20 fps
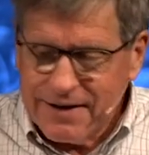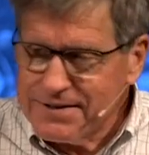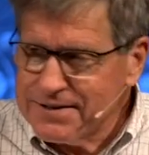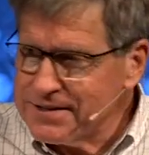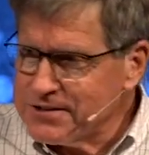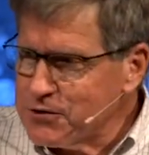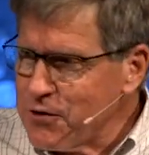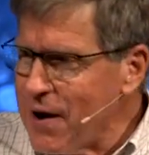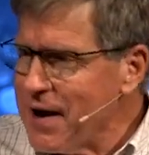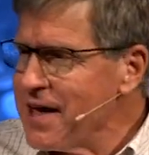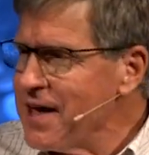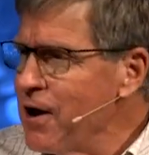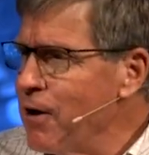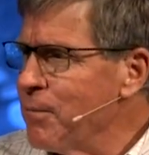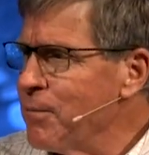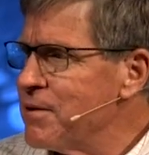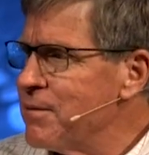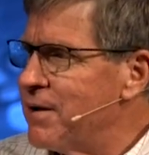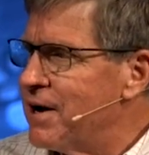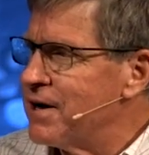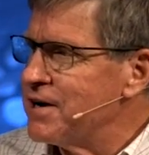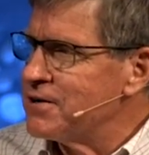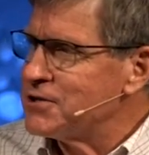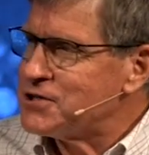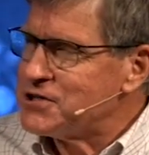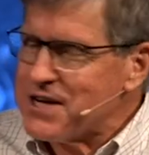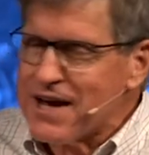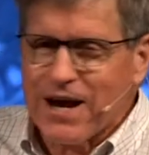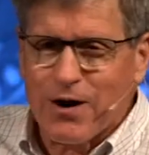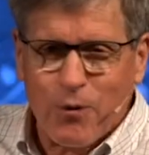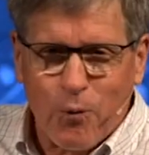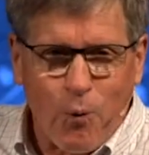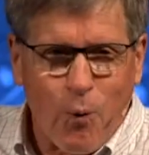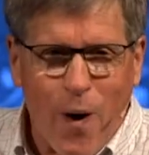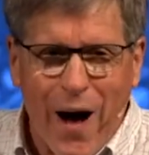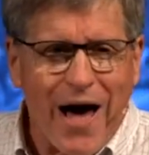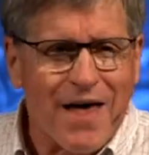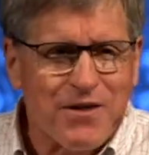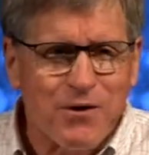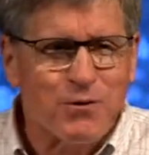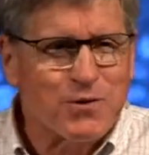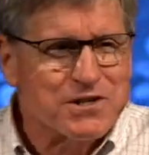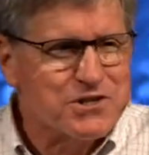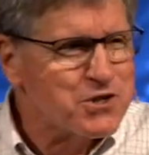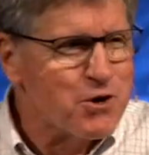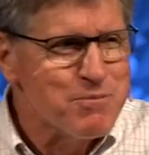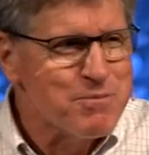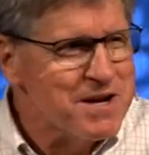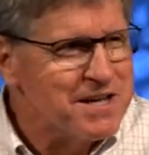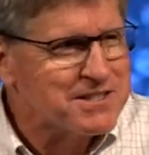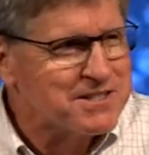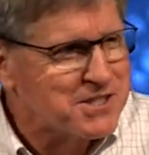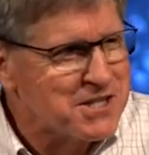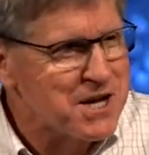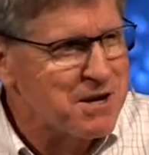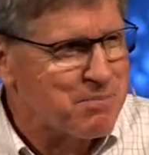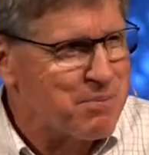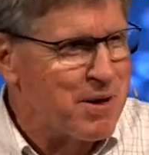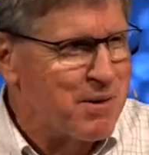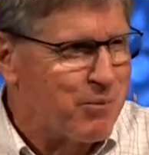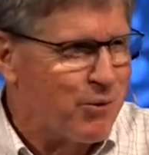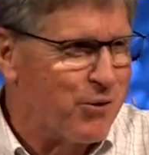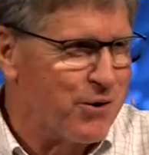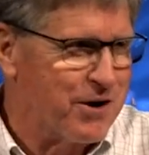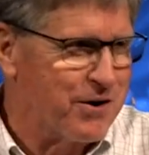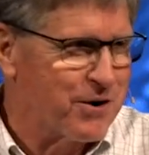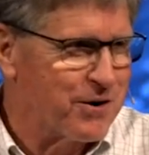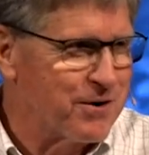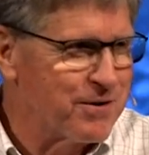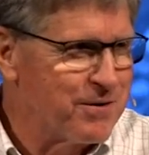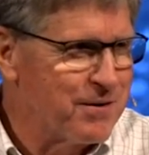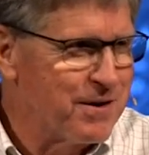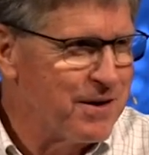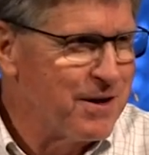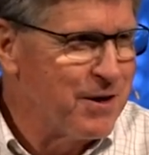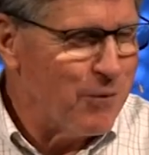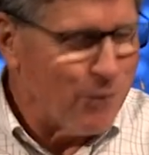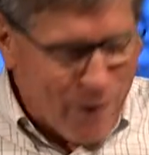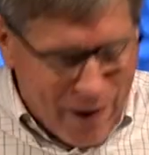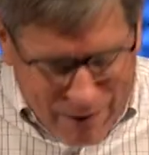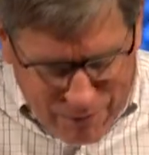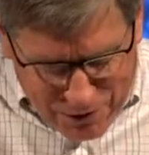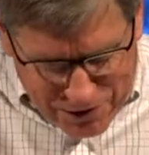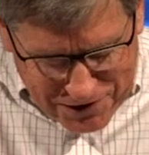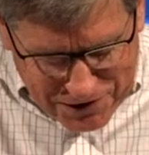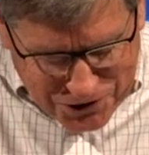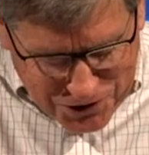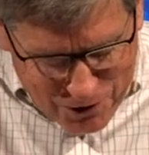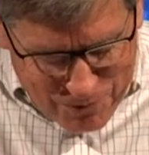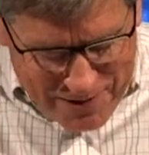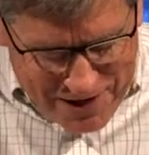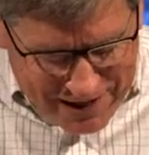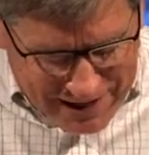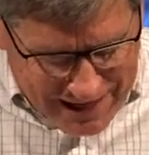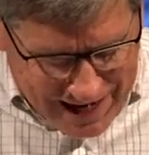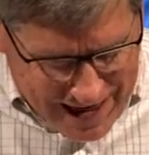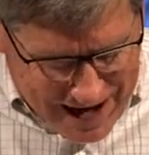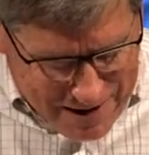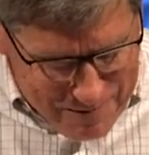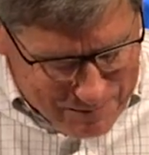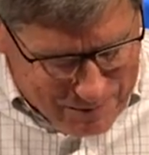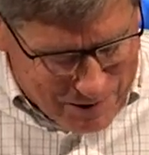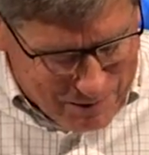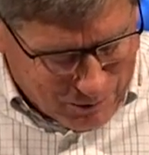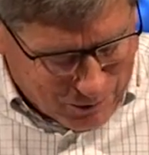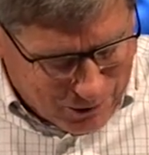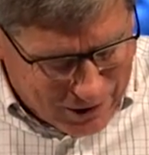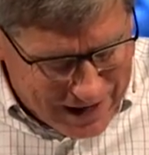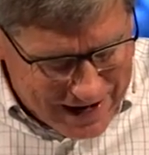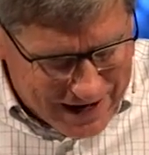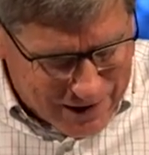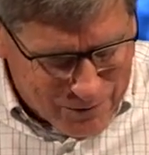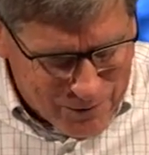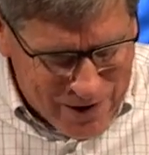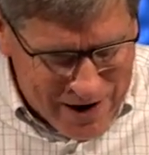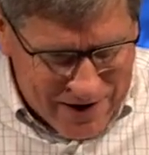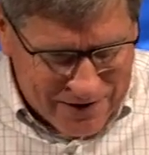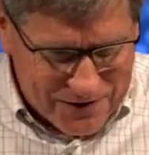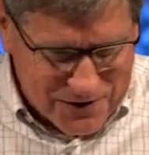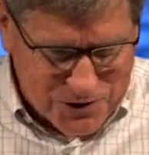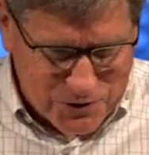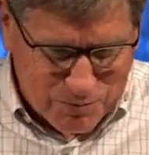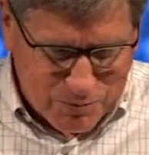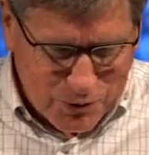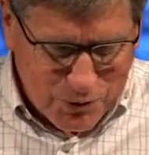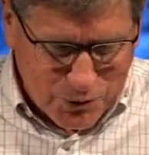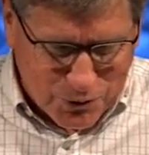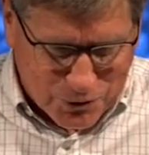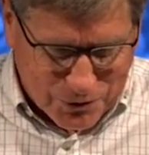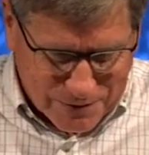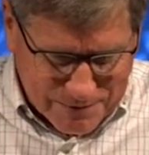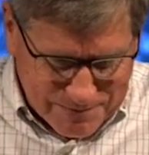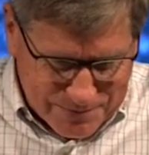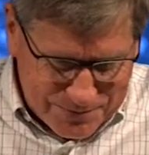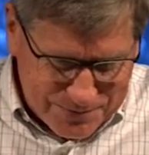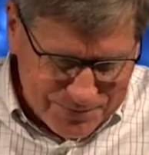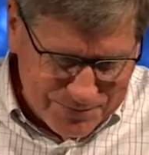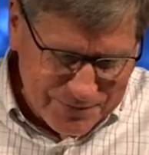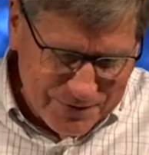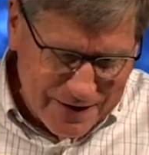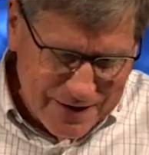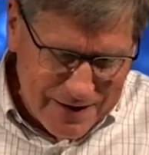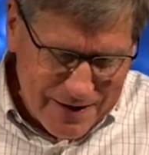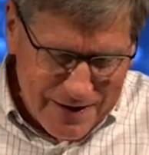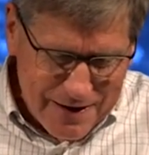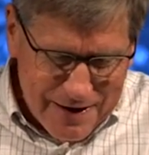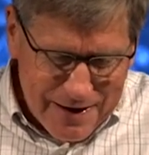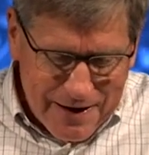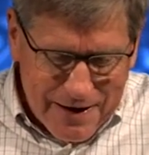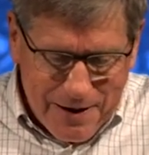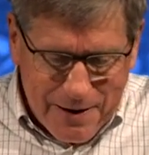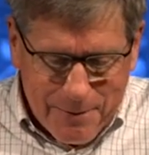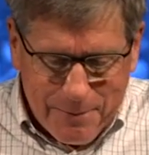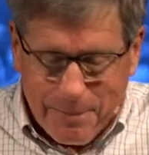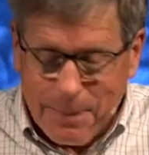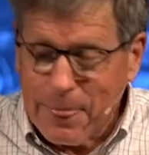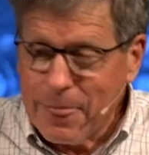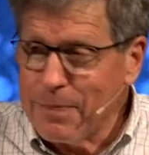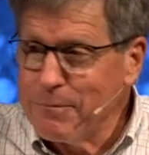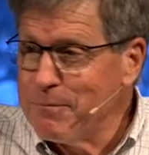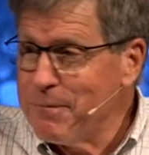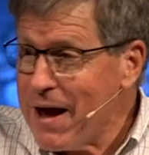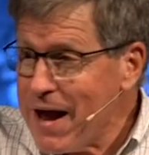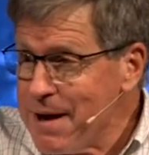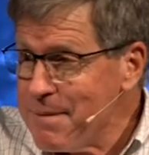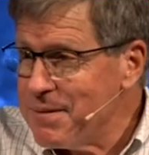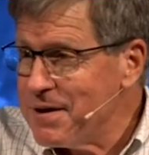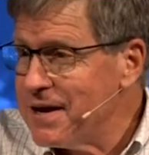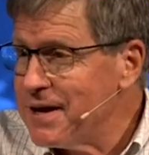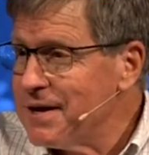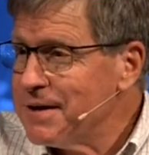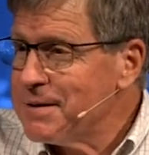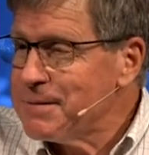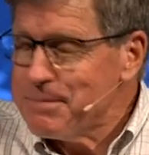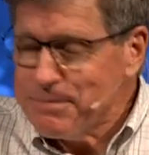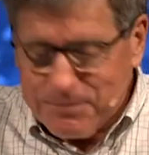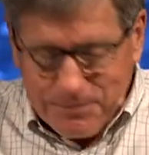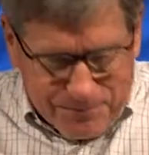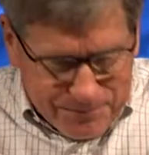to try to help them understand why there were so many sick people here. Why were there so many lame people laying around this pool? Maybe